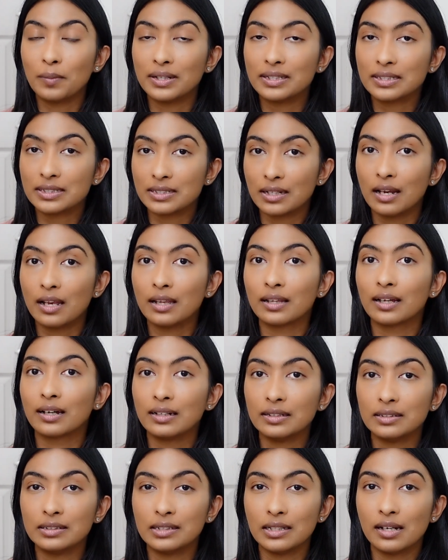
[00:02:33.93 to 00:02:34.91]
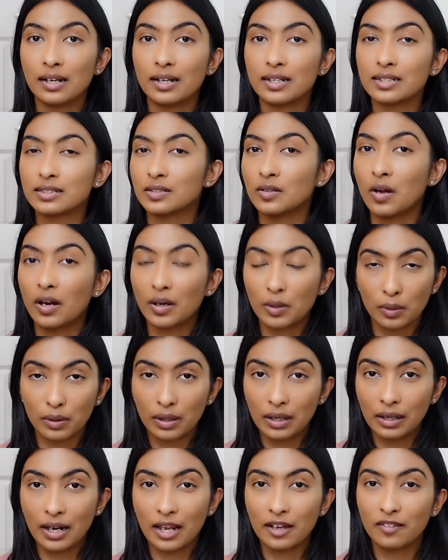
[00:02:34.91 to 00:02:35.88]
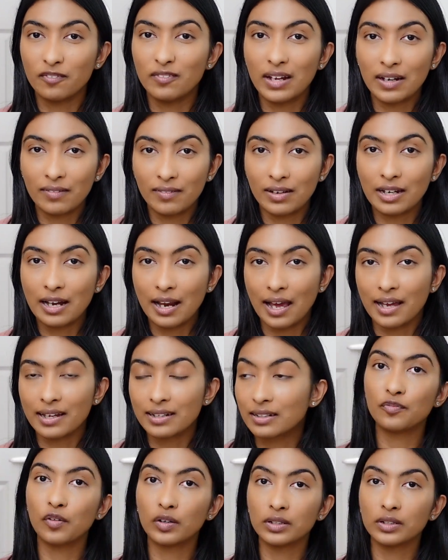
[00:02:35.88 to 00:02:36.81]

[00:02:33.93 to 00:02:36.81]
but still the concealer is not looking like very light.